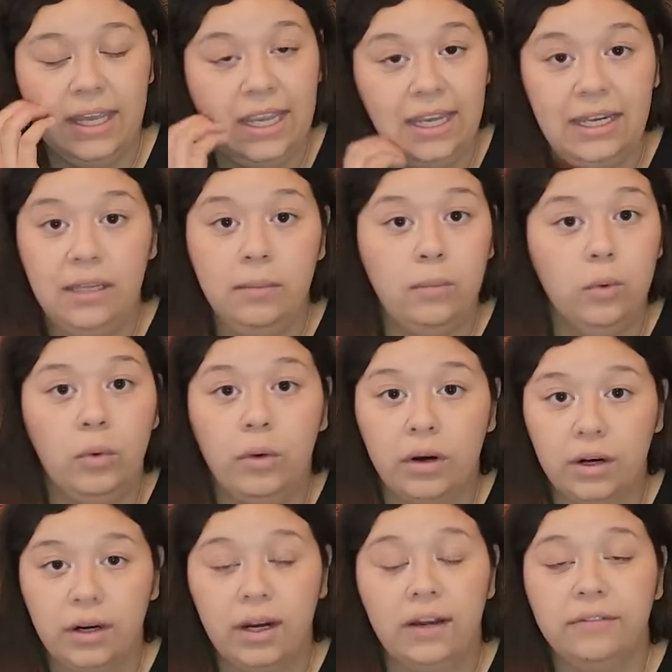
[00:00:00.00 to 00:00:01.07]
any
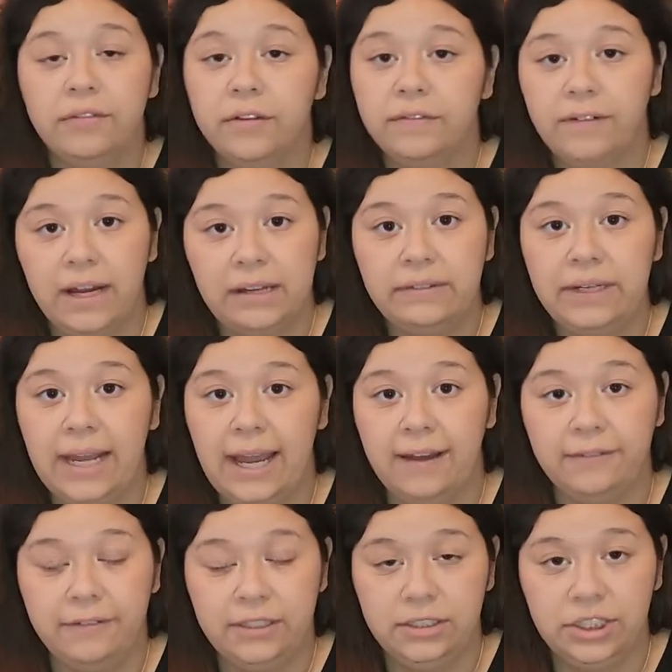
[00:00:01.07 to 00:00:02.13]
more of the
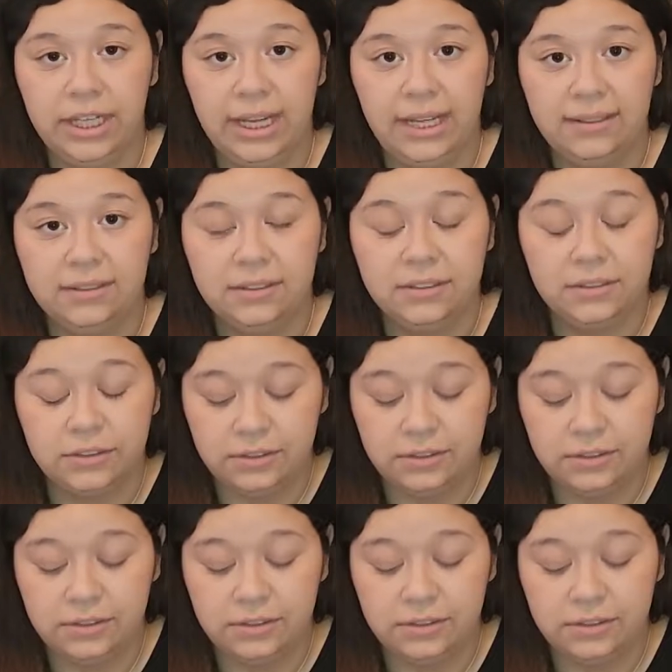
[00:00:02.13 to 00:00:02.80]
5.5 inch heads.